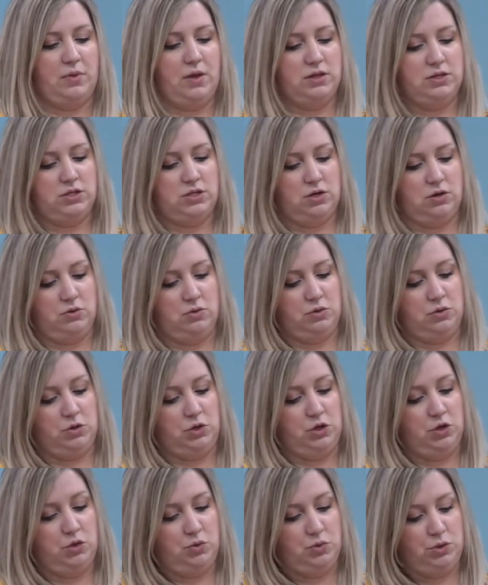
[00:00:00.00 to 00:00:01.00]
So
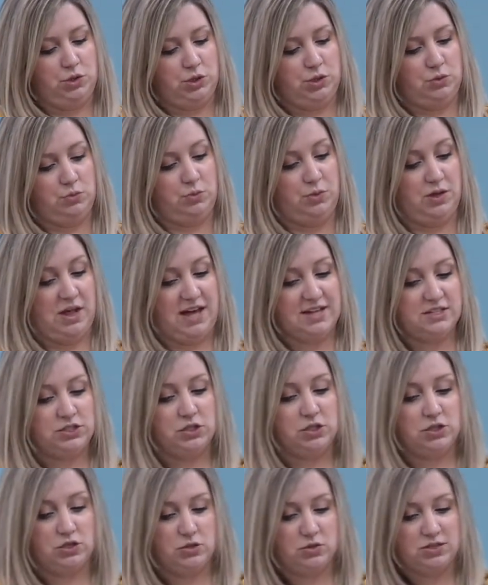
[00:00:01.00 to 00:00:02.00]
we'll ask you
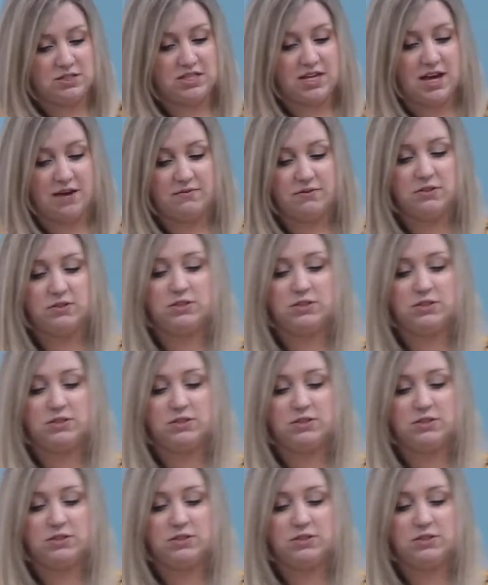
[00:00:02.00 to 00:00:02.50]
to do this after